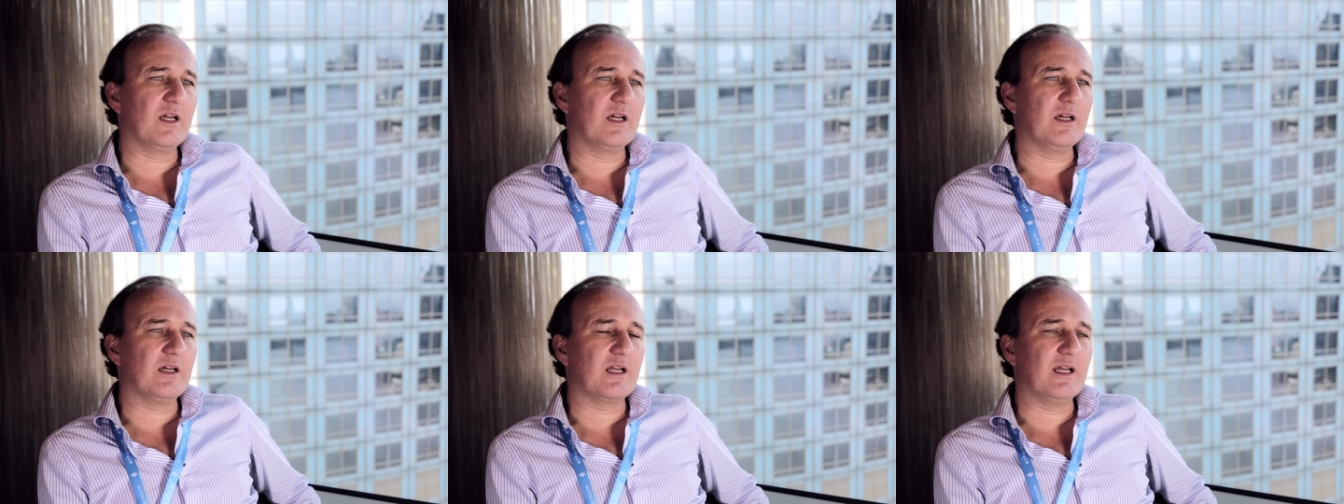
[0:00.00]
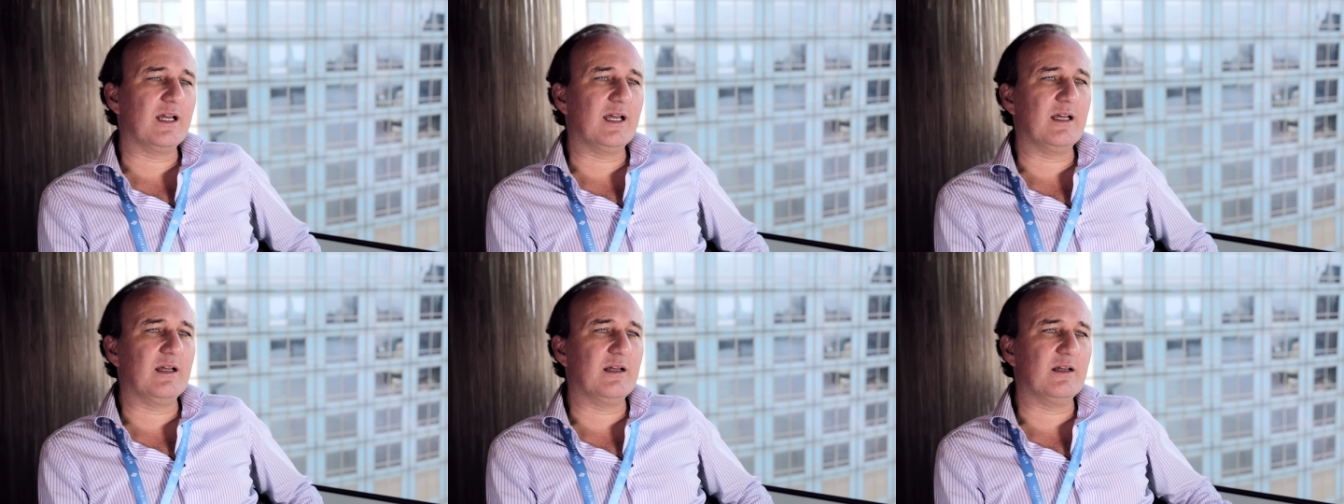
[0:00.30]
uh,
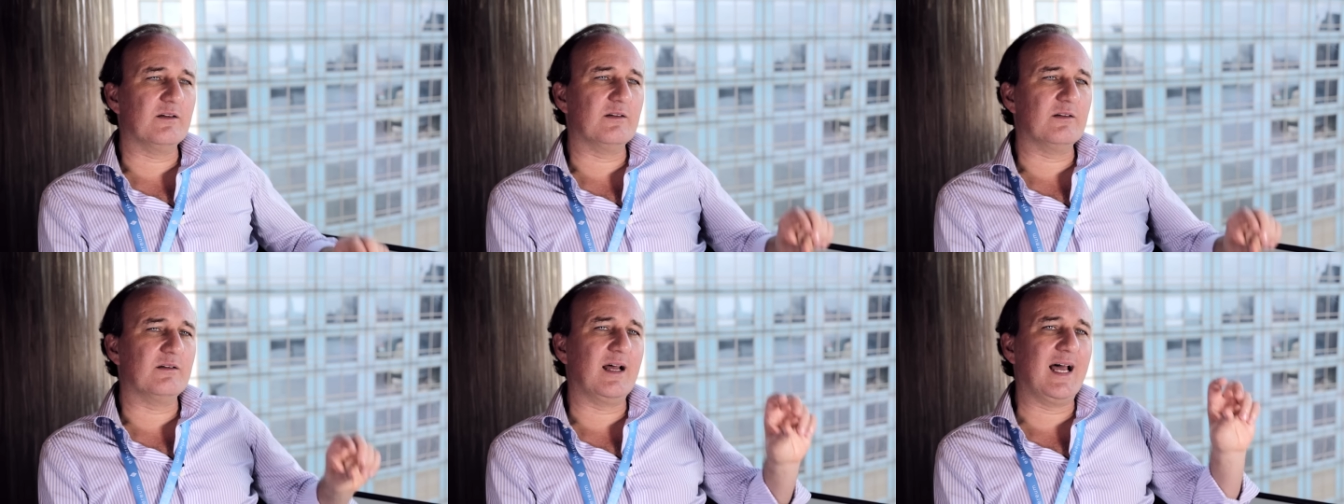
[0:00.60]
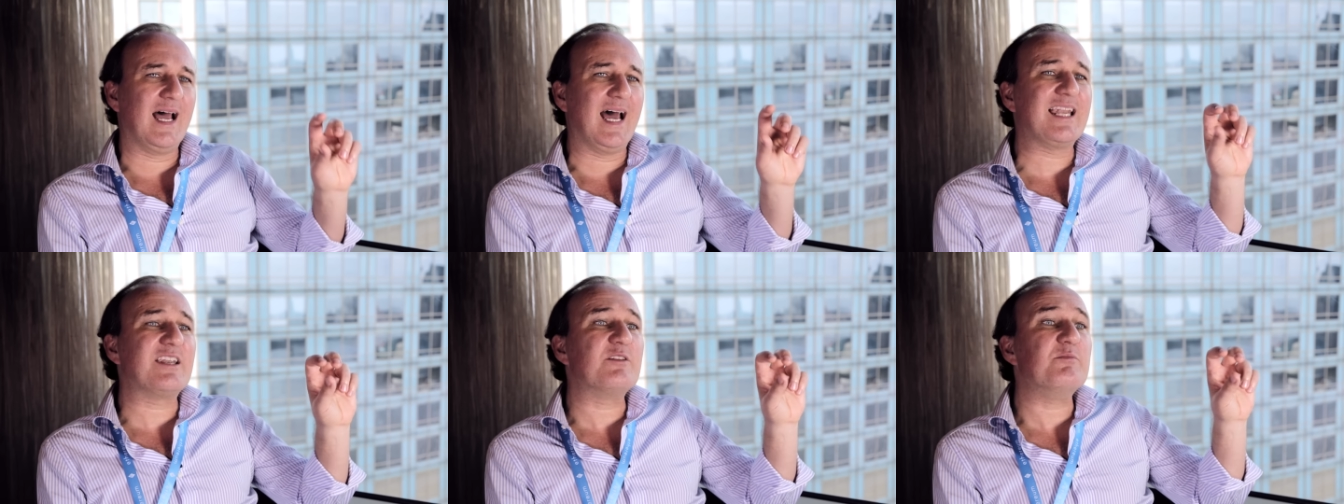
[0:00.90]

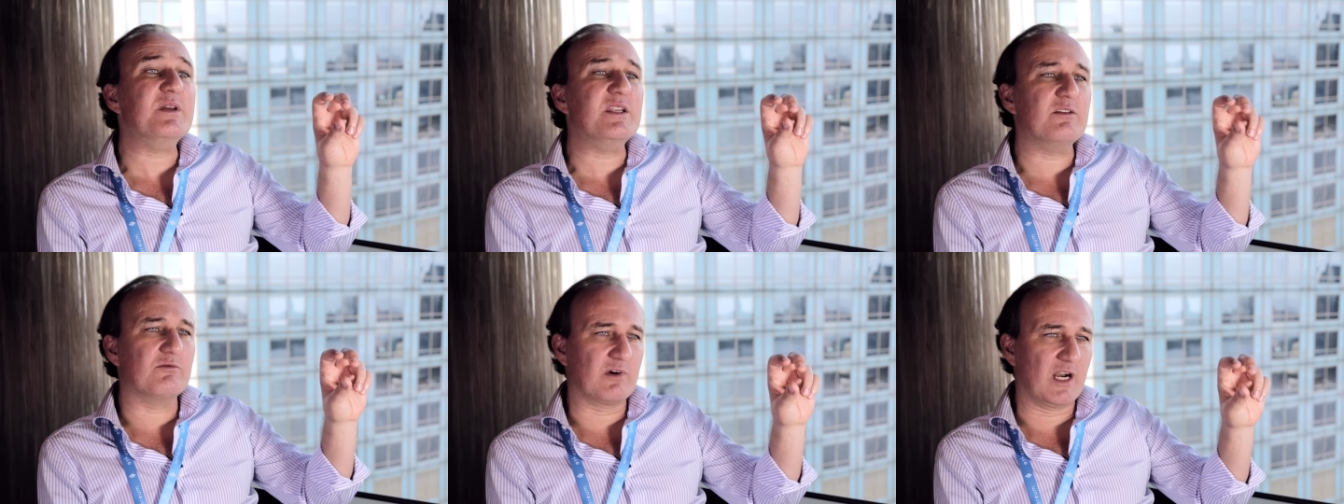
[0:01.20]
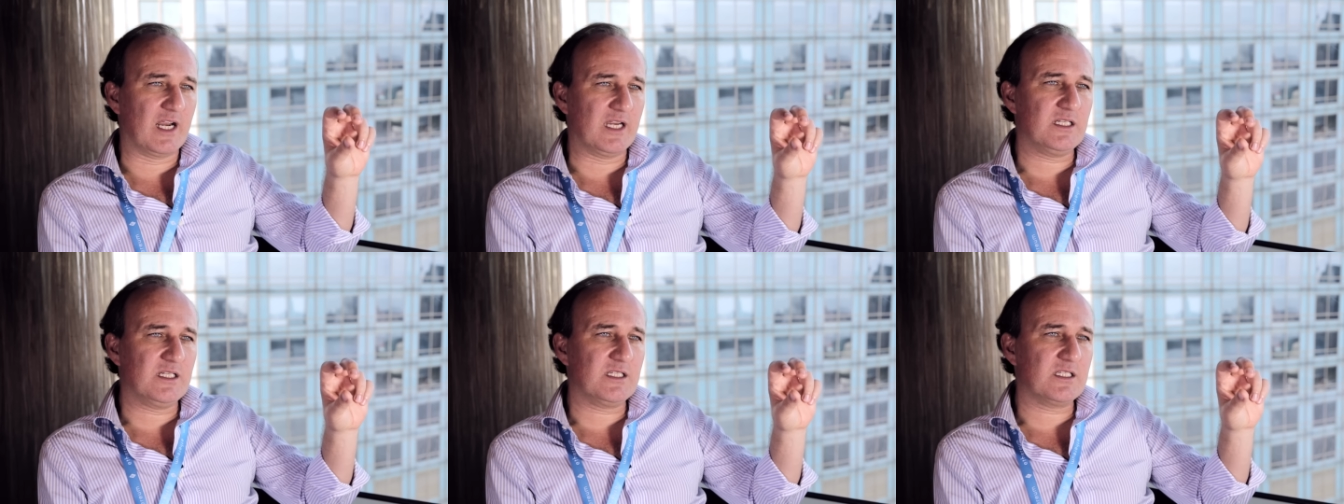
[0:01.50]
uh, admin
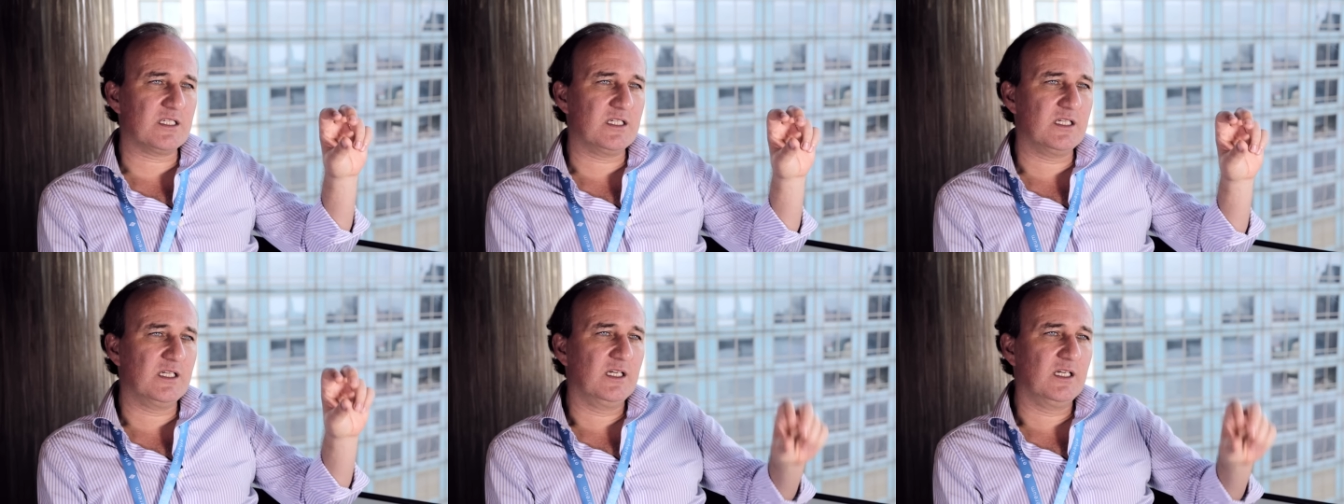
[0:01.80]
rights.